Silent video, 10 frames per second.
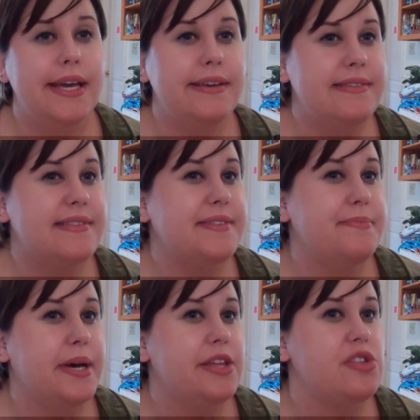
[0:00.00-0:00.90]
It
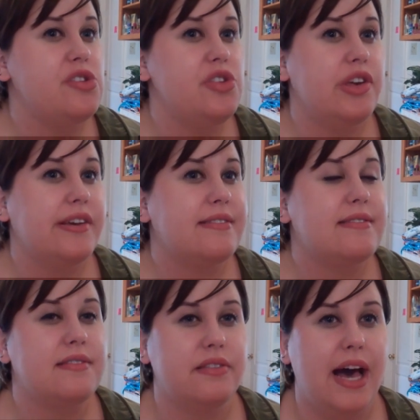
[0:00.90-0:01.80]
smudged
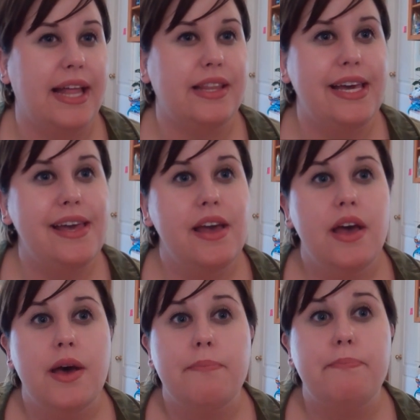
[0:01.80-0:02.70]
just slightly,
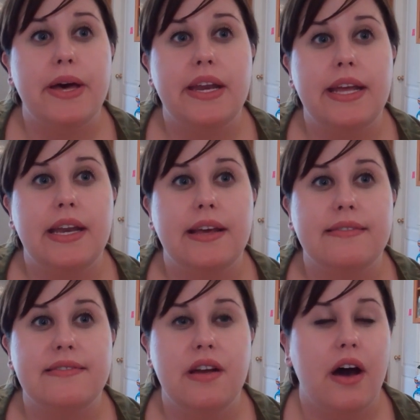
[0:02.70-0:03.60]
but it
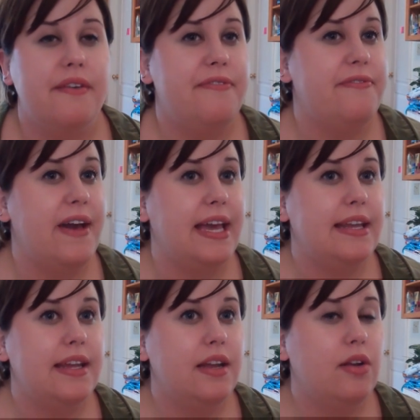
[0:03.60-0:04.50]
has not
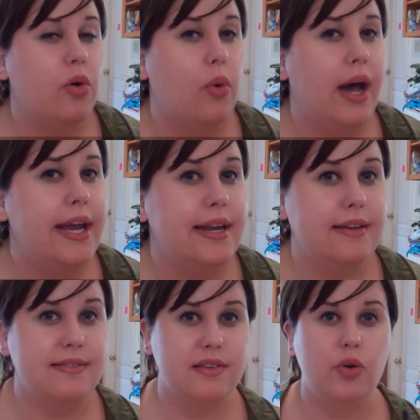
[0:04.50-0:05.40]
faded quite
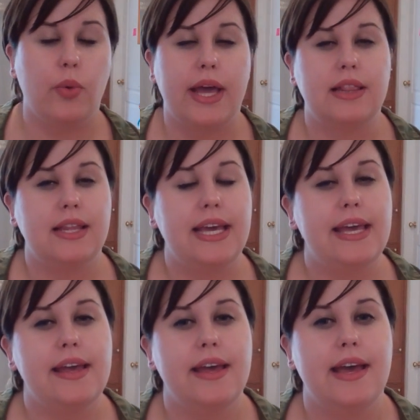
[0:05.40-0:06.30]
as
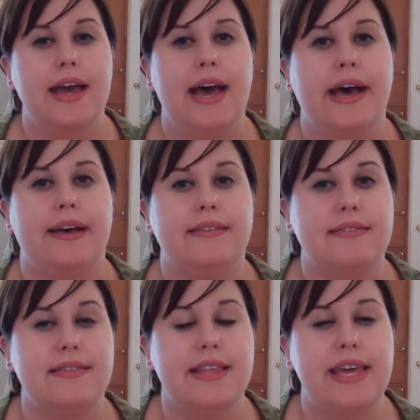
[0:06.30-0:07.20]
quickly
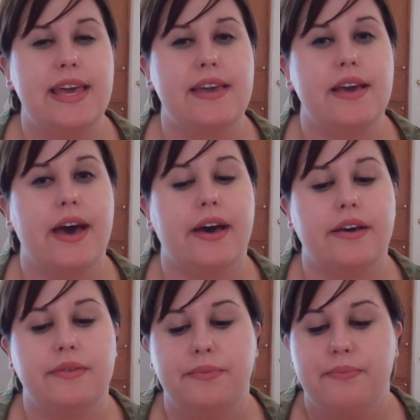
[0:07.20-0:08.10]
as the
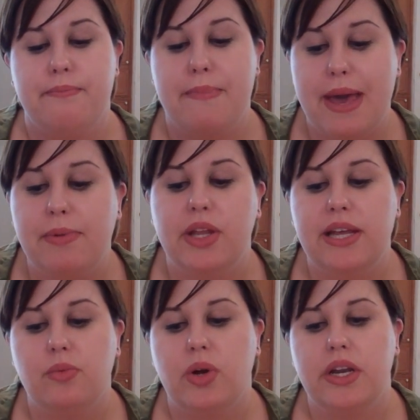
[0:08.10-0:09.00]

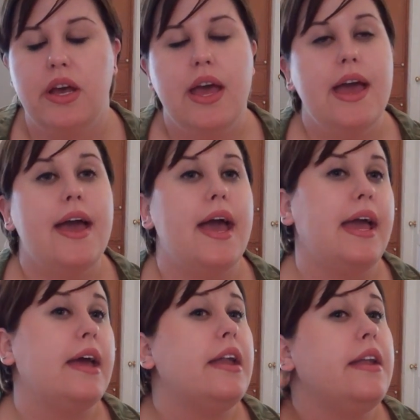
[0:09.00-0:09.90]
Maybelline one,
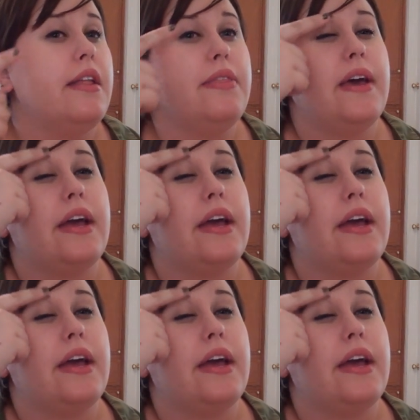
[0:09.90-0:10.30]
and